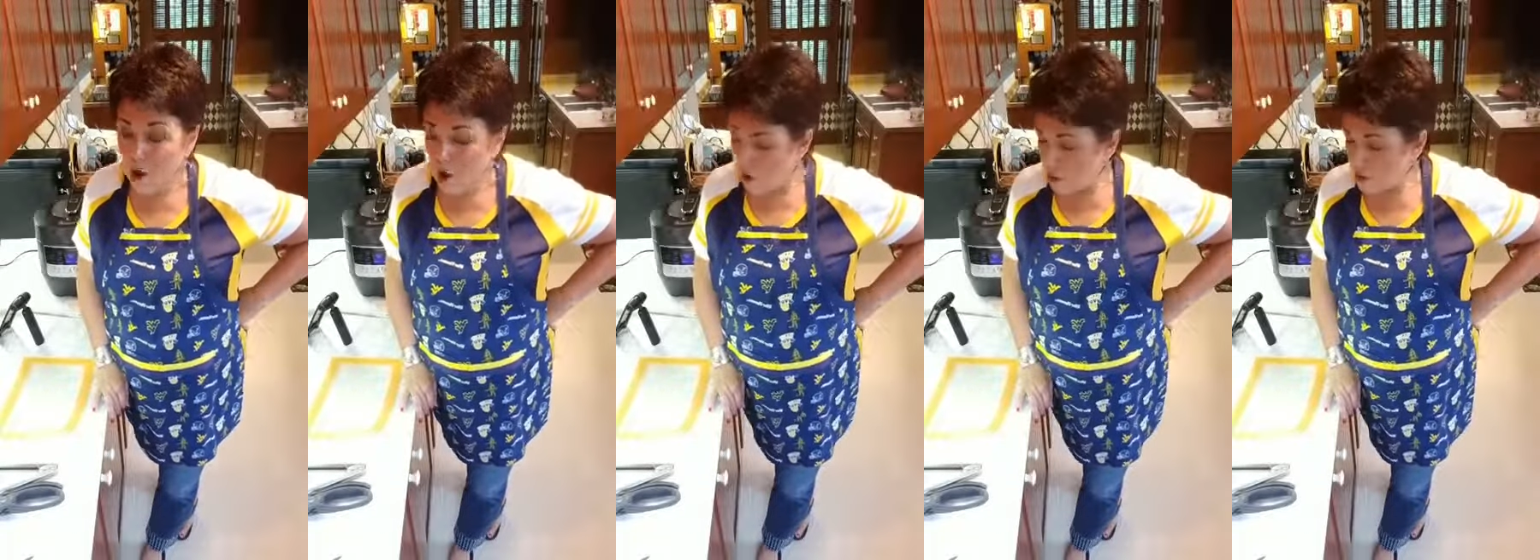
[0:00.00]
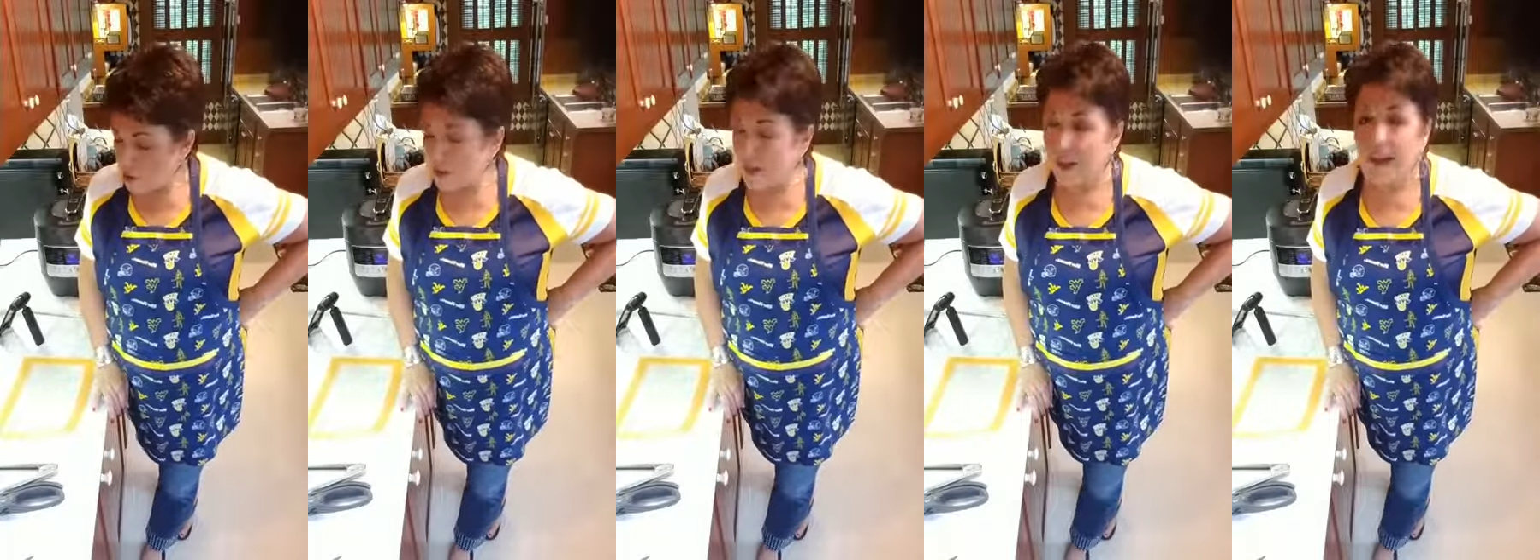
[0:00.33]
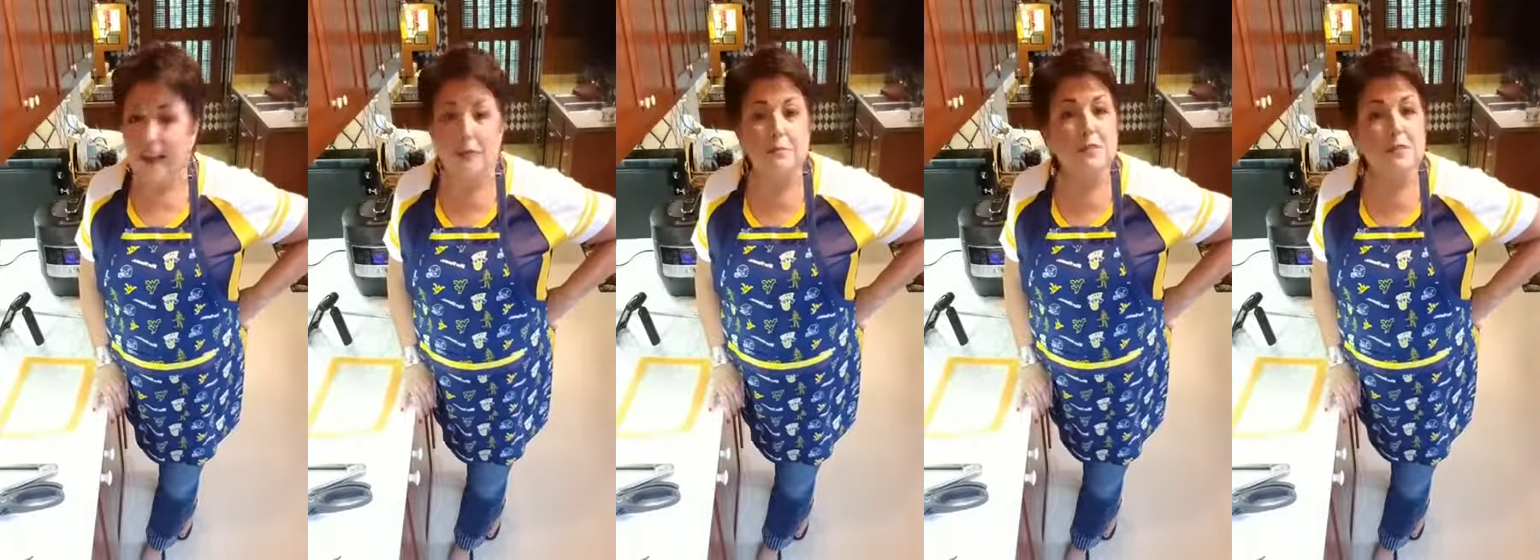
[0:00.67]
Or you could cut
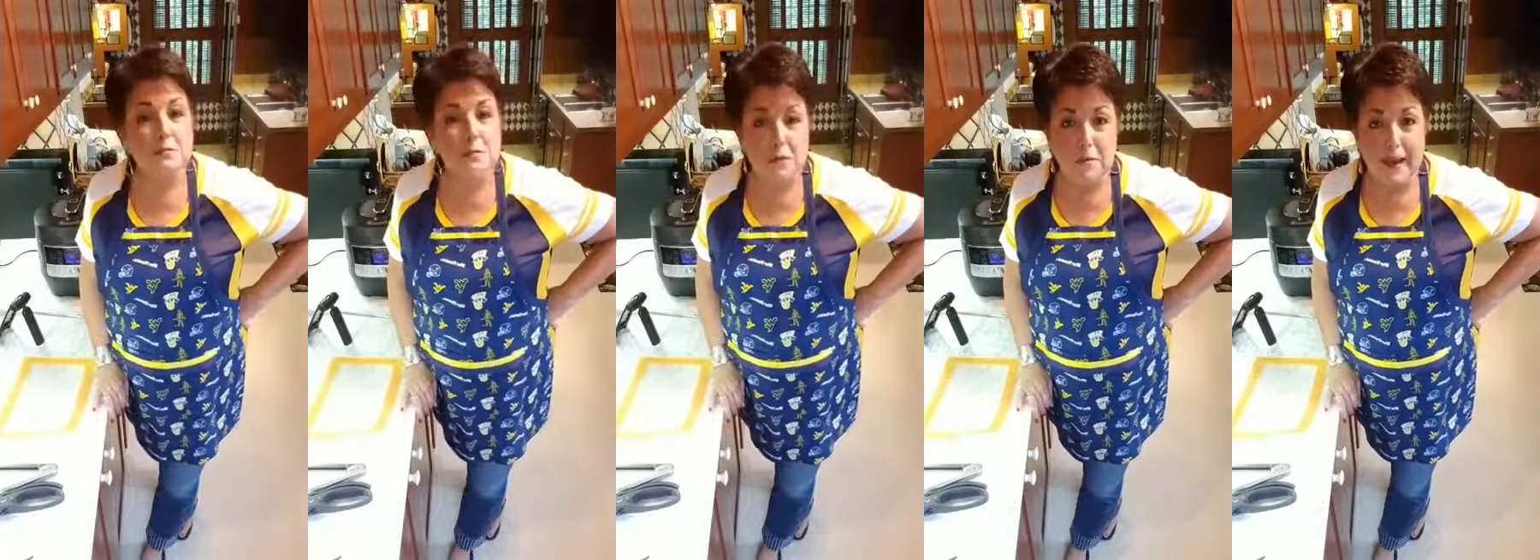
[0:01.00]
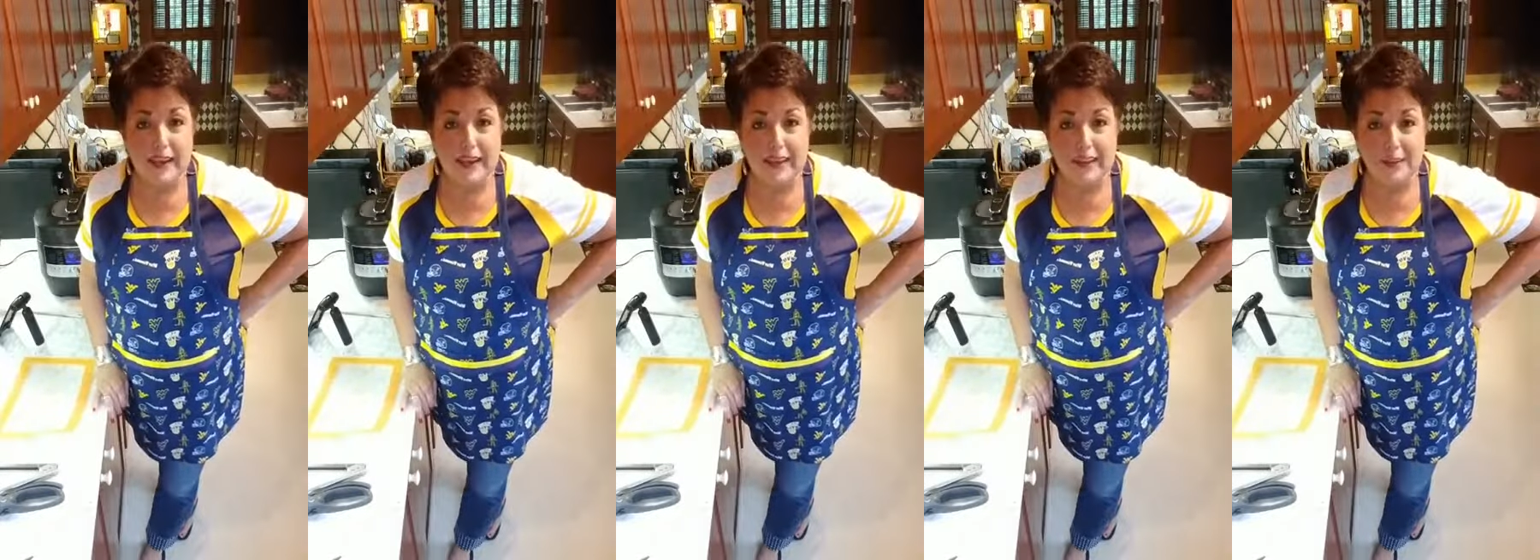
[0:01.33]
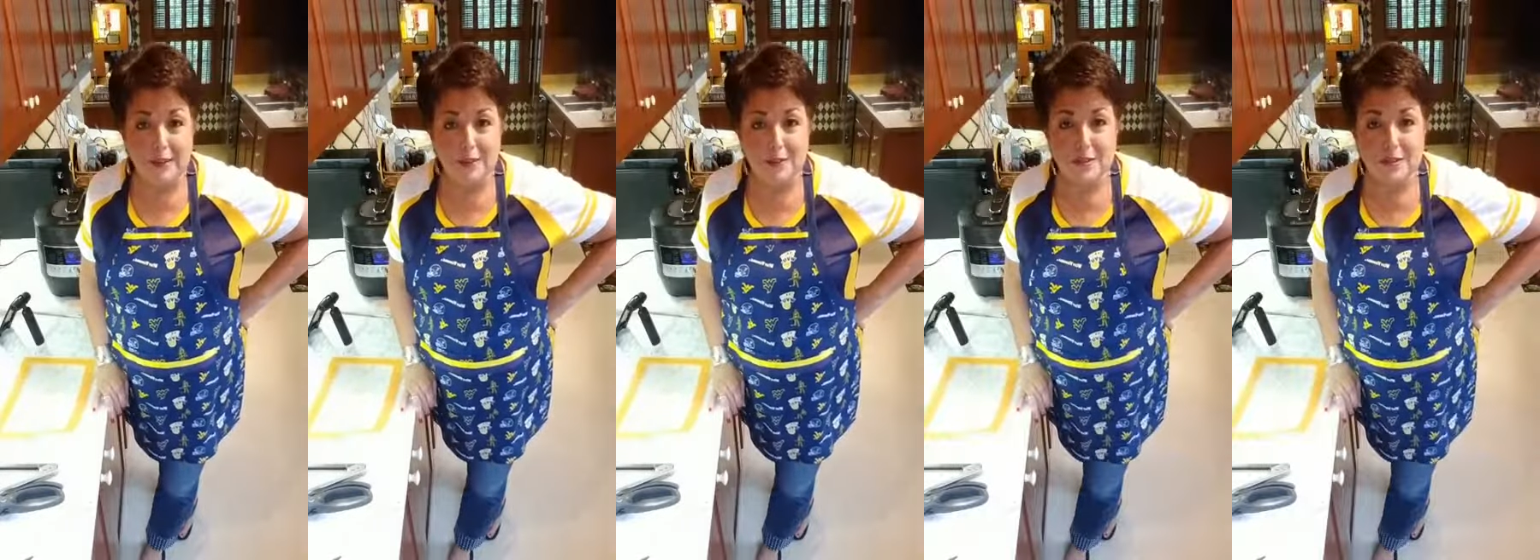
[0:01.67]
up some
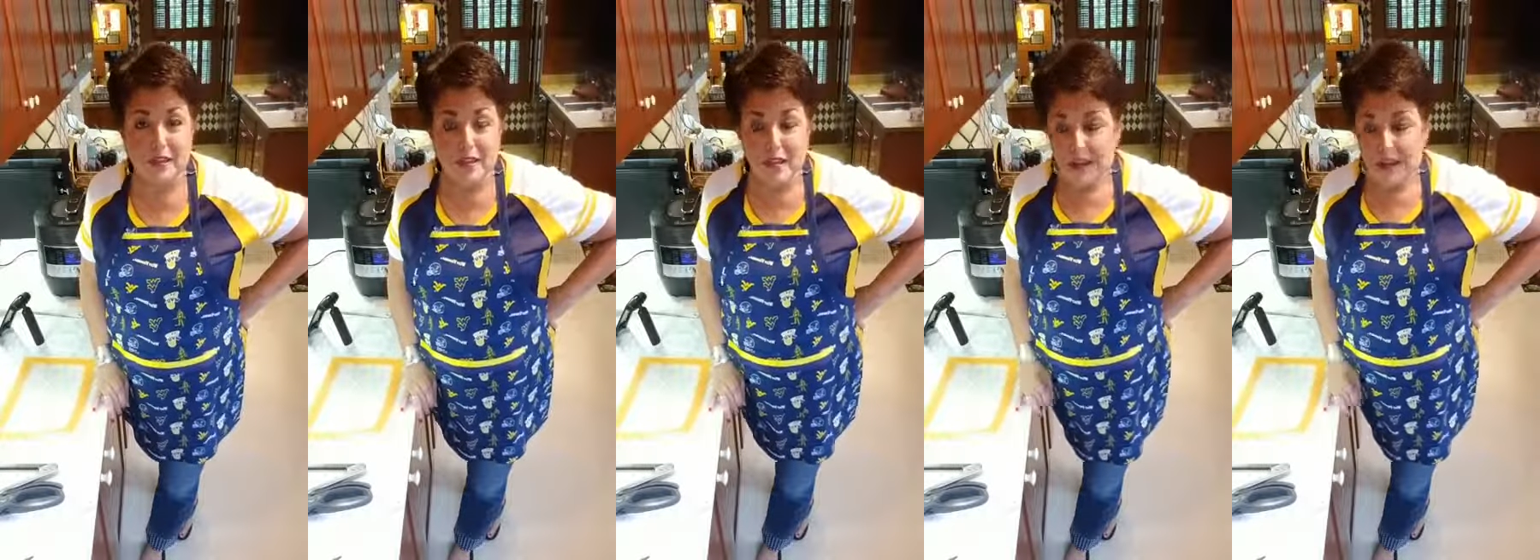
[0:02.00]
tomatoes.